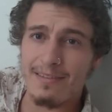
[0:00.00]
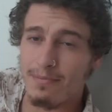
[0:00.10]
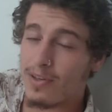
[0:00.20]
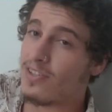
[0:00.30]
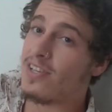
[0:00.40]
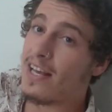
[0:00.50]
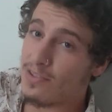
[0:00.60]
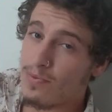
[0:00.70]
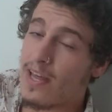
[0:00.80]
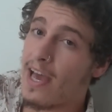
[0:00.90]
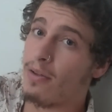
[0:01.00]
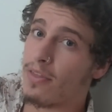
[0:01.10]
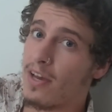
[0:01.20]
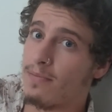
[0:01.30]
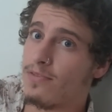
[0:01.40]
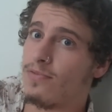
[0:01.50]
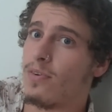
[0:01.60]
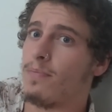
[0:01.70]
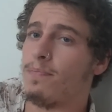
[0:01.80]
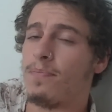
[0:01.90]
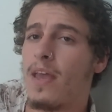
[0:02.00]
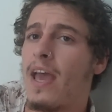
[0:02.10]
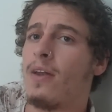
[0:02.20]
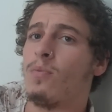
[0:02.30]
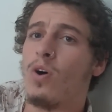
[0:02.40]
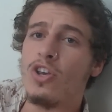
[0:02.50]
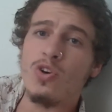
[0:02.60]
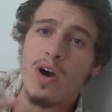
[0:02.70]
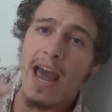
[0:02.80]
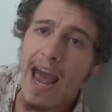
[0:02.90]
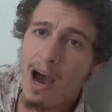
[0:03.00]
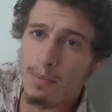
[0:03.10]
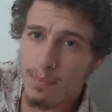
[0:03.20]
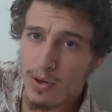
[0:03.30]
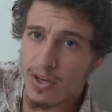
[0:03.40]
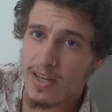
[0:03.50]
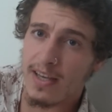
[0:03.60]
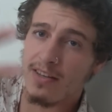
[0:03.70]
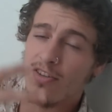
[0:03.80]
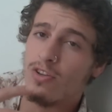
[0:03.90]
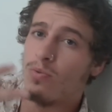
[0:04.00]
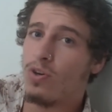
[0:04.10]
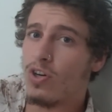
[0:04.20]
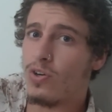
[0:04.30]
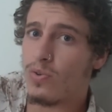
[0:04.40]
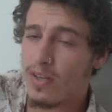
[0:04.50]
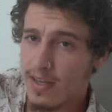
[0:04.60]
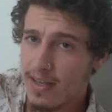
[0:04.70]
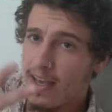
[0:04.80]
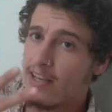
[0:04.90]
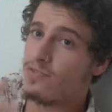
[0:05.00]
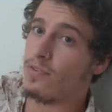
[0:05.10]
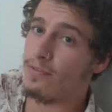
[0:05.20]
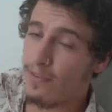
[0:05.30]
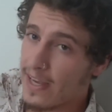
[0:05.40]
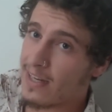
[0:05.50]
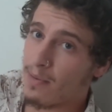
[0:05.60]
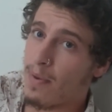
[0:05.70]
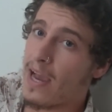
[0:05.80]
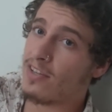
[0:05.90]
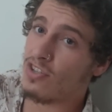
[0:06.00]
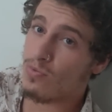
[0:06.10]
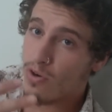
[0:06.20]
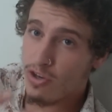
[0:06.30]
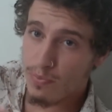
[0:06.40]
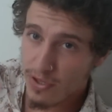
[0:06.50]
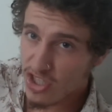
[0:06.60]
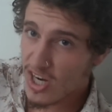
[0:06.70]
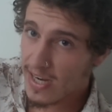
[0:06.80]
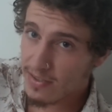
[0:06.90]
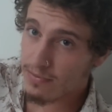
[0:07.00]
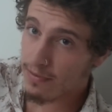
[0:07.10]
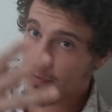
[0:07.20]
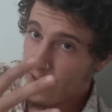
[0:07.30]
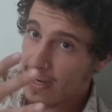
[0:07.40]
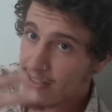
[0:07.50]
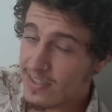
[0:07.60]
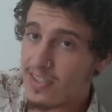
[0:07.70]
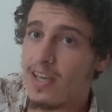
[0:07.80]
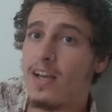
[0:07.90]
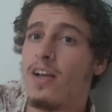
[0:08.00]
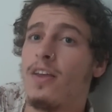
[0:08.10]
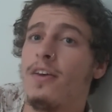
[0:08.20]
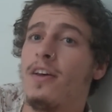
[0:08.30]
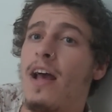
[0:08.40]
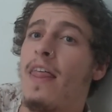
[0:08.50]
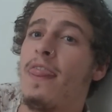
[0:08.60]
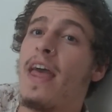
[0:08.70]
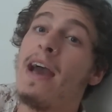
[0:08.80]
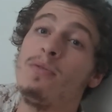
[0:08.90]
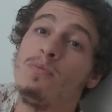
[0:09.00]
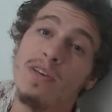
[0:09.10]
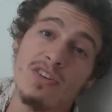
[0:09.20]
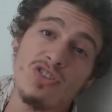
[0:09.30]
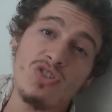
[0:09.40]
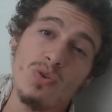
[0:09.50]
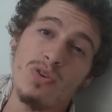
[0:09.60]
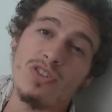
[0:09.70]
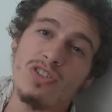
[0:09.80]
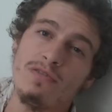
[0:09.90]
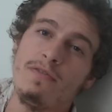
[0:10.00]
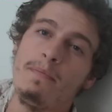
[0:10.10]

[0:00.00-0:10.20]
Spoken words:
because that's where the health comes from, and what you're outputting into the world is reflecting back to you. What you project reflects, and that will be the source of